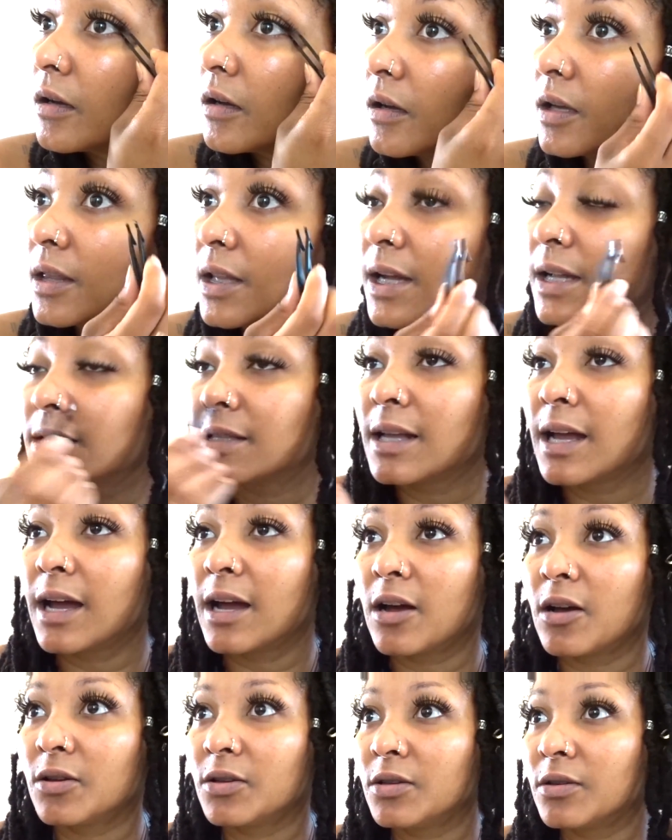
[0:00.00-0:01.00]
And that's
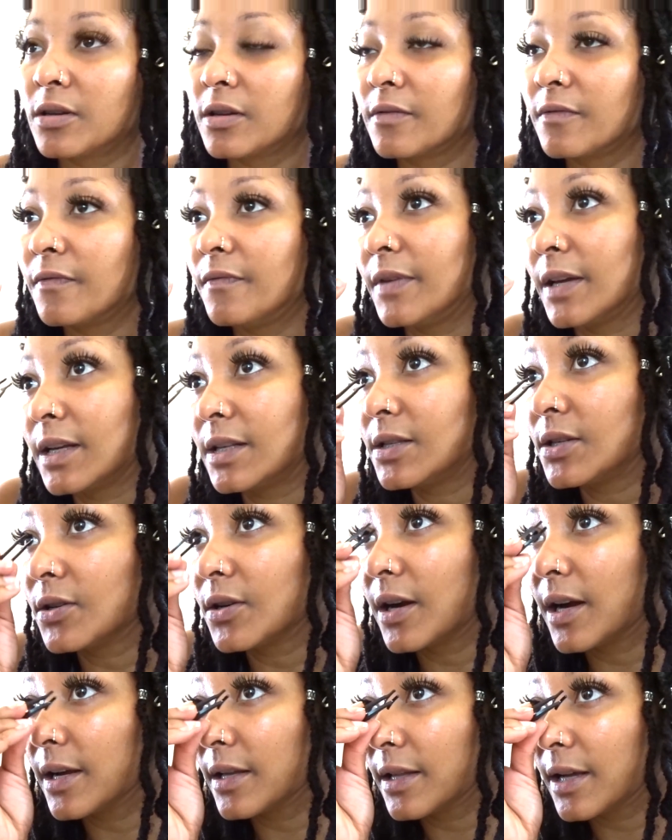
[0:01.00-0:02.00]
how you can fix your
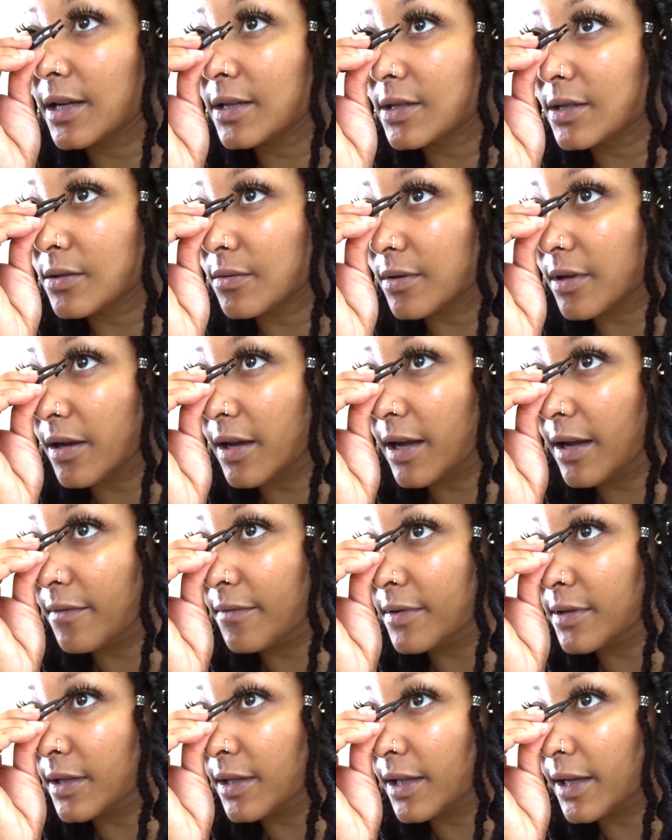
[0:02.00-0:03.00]
eyelashes without
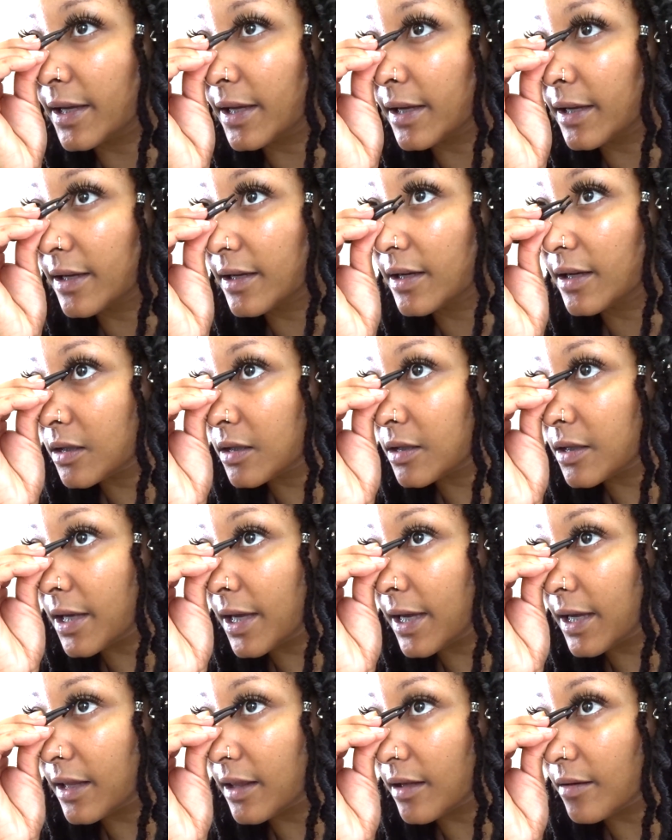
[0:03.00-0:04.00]
having to like
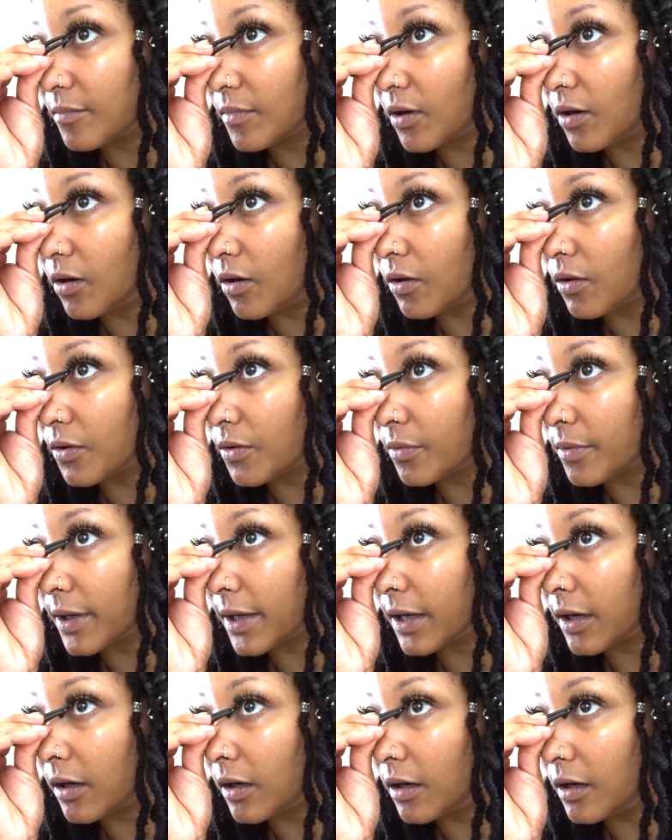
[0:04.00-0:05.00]
take them all the
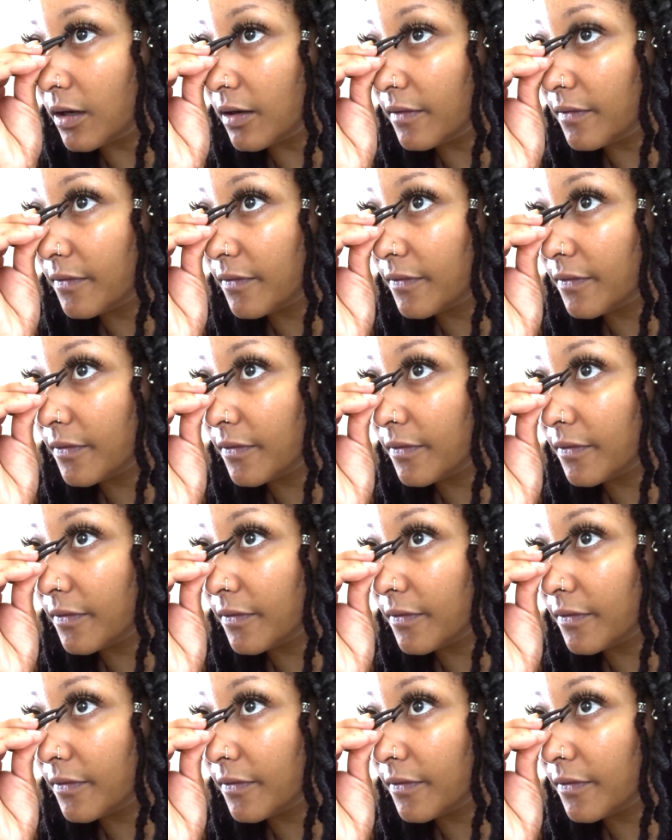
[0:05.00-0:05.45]
way off.